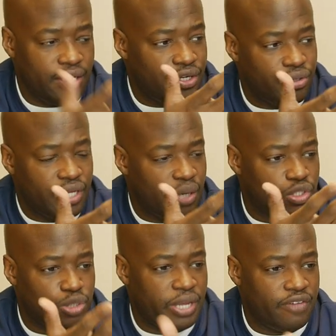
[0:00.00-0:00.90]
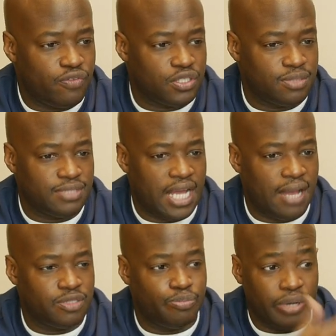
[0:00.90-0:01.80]
you get what you pay for
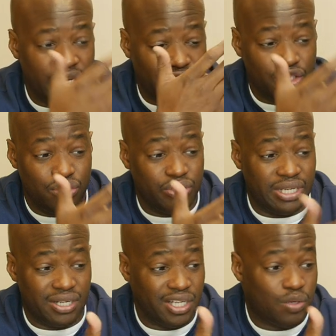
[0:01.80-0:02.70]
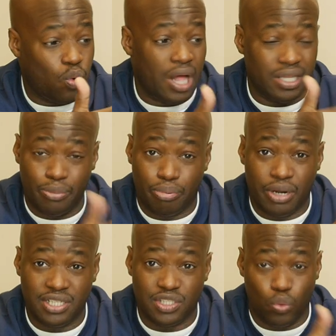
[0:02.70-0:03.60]
sometimes, but you get a good quality
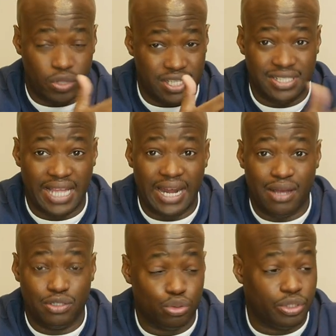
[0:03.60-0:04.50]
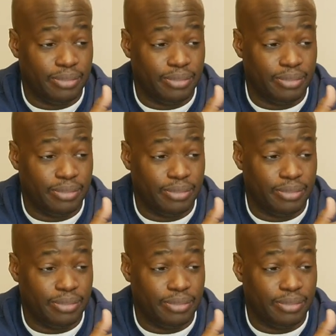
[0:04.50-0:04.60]
press with a slide-out drawer.